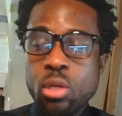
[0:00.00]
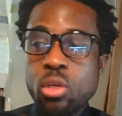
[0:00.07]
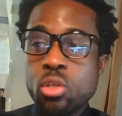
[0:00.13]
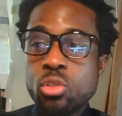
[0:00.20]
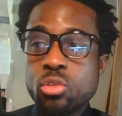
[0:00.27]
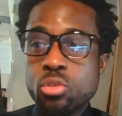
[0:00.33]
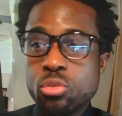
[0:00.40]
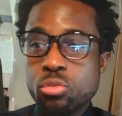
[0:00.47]

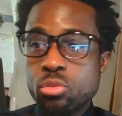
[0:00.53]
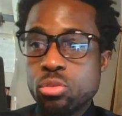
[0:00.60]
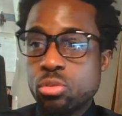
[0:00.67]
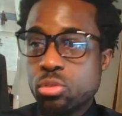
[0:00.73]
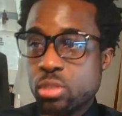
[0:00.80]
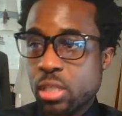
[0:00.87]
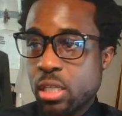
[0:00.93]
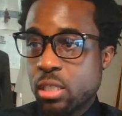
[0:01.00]
choose to
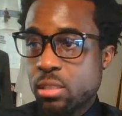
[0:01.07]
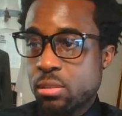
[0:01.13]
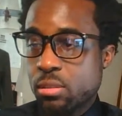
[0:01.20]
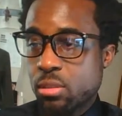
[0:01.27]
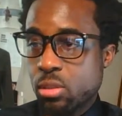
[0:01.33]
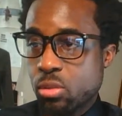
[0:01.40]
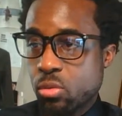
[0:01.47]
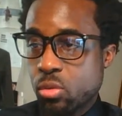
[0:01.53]
take the
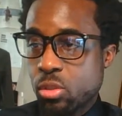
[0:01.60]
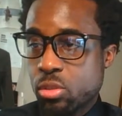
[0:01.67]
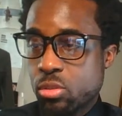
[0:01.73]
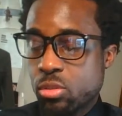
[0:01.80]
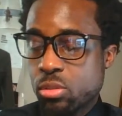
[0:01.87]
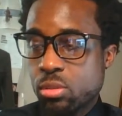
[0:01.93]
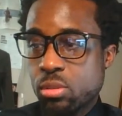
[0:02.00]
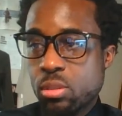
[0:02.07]

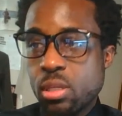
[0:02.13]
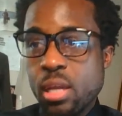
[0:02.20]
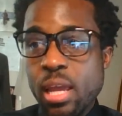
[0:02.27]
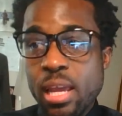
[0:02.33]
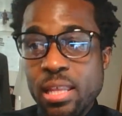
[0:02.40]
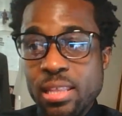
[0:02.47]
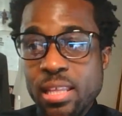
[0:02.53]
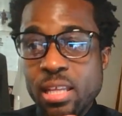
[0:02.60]
course
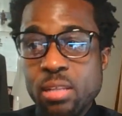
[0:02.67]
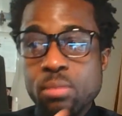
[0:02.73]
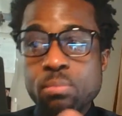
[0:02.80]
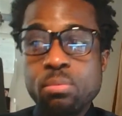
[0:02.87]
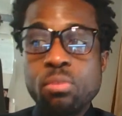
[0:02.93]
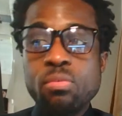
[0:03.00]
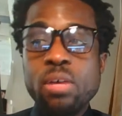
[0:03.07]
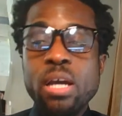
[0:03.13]
and then
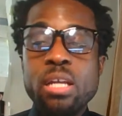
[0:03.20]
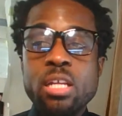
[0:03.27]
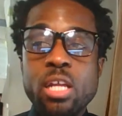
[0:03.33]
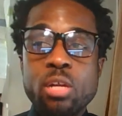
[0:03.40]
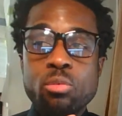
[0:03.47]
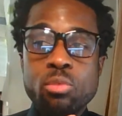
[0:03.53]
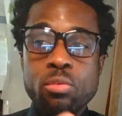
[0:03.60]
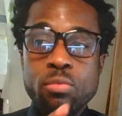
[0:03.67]
provide a
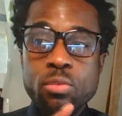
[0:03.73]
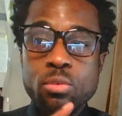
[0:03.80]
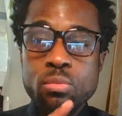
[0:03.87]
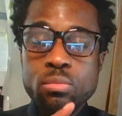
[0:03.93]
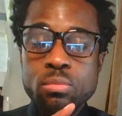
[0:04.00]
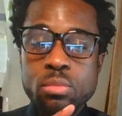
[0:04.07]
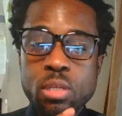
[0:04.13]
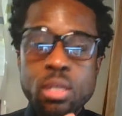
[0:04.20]
review.
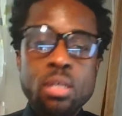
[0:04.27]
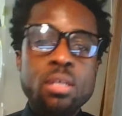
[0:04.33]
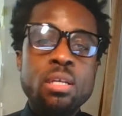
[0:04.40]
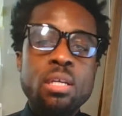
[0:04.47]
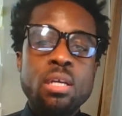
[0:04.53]
Okay.